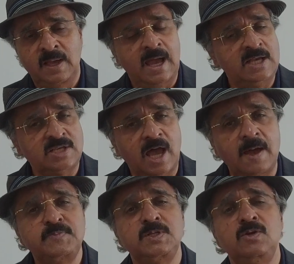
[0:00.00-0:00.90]
Has
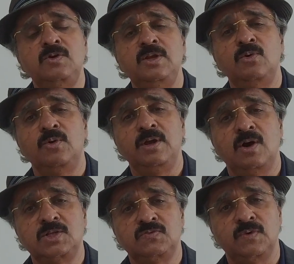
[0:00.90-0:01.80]
absolutely no
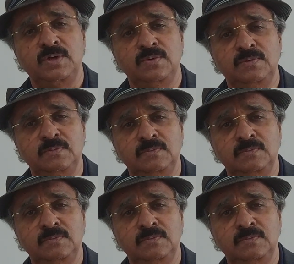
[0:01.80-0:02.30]
regards for you.